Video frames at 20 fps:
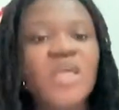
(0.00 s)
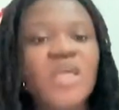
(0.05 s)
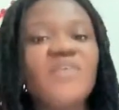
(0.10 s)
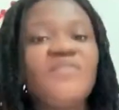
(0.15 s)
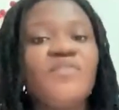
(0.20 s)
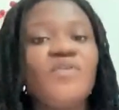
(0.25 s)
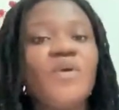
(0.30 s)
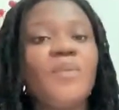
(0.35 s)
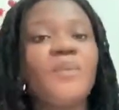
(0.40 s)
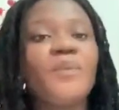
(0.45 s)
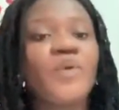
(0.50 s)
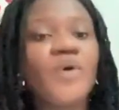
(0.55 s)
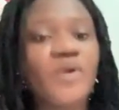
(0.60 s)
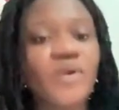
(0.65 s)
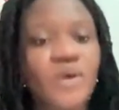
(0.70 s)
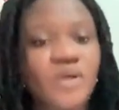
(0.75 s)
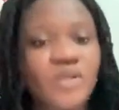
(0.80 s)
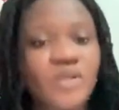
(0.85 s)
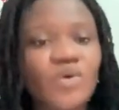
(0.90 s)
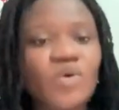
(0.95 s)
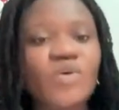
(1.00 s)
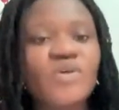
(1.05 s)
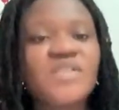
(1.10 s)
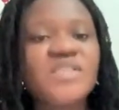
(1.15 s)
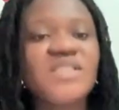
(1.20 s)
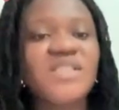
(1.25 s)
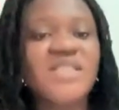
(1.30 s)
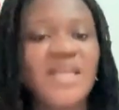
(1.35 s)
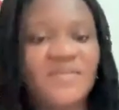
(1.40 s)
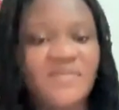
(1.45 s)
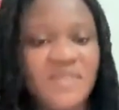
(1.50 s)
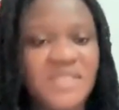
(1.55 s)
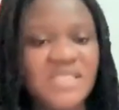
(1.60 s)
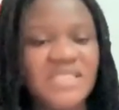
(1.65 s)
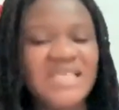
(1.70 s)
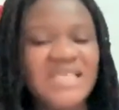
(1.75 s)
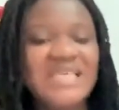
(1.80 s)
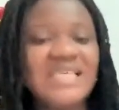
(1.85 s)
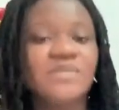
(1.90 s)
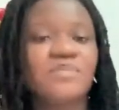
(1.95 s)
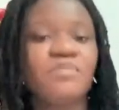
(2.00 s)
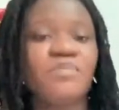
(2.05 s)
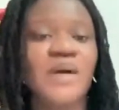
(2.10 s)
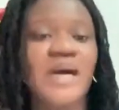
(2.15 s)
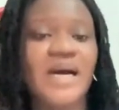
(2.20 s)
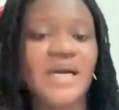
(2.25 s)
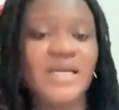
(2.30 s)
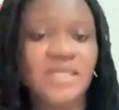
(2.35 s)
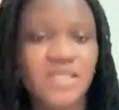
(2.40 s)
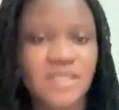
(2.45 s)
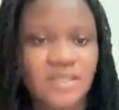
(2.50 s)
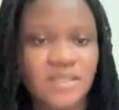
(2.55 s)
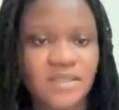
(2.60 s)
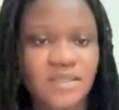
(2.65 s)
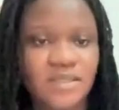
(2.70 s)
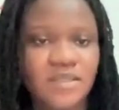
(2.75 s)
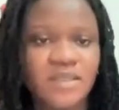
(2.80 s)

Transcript: If your product or service is bad,